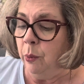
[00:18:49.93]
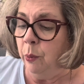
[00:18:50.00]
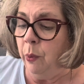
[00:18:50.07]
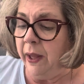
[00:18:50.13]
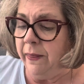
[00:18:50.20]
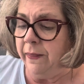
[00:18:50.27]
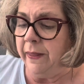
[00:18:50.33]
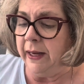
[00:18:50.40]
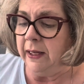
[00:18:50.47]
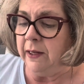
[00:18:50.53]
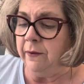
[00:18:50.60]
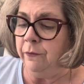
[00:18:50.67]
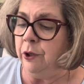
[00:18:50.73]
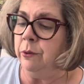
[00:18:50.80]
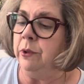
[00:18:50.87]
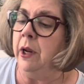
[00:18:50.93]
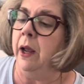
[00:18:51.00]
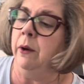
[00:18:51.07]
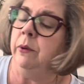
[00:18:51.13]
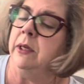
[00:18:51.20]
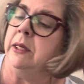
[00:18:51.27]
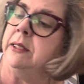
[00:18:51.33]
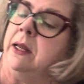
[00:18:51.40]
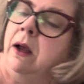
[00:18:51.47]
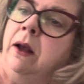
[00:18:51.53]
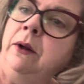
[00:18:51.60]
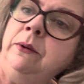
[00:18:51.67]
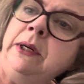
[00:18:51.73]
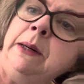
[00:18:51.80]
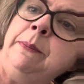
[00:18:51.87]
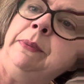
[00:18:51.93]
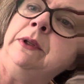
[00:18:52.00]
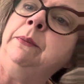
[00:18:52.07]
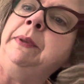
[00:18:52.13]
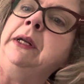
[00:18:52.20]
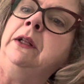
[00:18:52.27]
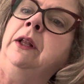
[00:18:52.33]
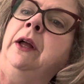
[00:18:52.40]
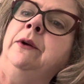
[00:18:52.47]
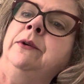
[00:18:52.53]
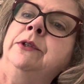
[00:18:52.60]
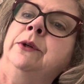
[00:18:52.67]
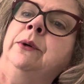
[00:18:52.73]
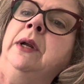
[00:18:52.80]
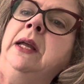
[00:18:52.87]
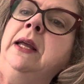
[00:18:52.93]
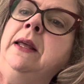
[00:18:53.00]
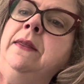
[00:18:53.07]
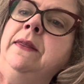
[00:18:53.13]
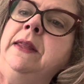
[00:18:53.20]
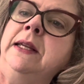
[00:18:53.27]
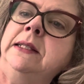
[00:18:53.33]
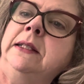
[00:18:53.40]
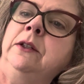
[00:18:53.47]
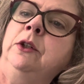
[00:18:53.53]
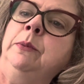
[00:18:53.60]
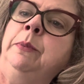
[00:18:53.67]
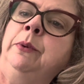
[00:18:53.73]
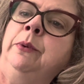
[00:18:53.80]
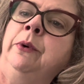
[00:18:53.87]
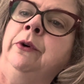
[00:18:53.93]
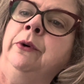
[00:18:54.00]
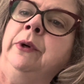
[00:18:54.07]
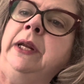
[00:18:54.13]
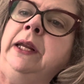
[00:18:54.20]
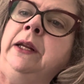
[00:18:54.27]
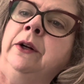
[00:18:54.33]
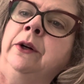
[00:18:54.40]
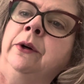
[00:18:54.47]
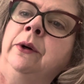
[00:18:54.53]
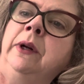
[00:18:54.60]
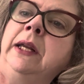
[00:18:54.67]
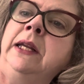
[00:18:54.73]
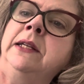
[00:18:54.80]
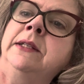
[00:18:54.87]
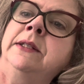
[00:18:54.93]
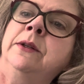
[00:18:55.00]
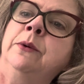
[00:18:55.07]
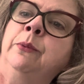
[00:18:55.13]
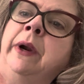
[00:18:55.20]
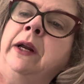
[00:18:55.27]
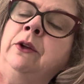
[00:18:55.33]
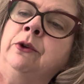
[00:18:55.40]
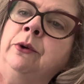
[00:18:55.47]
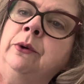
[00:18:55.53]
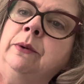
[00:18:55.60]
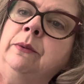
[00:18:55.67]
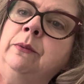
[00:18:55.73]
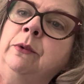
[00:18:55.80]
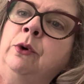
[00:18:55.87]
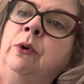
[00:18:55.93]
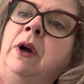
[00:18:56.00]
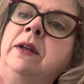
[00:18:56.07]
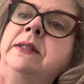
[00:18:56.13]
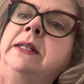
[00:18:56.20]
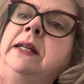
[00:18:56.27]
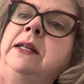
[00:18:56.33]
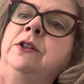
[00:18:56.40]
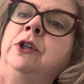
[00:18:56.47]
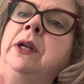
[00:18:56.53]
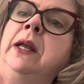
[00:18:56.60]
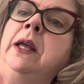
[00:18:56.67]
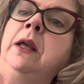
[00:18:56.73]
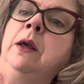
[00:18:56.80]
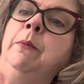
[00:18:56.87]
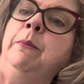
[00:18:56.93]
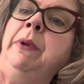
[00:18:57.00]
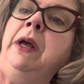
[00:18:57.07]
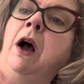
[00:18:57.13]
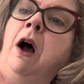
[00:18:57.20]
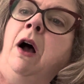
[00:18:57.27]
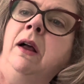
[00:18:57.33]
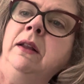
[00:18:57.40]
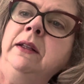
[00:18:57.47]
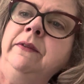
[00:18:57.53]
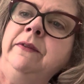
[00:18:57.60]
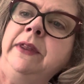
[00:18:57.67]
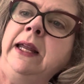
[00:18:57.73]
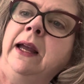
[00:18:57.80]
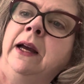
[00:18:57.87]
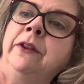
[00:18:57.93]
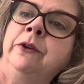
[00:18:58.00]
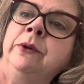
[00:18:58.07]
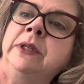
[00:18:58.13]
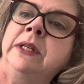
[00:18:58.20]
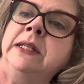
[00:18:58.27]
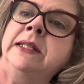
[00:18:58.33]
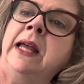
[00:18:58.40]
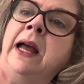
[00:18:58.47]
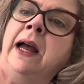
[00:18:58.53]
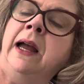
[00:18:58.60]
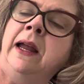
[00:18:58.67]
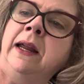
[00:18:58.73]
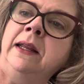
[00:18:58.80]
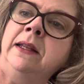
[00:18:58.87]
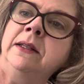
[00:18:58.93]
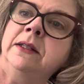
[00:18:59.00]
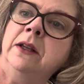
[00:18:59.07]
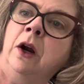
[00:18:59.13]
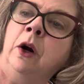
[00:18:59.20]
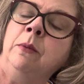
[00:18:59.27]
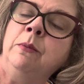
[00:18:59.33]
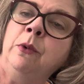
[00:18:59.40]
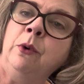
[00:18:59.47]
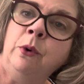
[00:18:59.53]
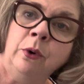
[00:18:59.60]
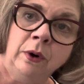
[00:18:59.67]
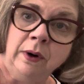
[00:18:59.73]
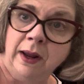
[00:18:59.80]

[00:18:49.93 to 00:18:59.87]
one thing, if you notice, I'll hold it up a little bit closer, this little border here is regular cross stitch. But all of the other designs are more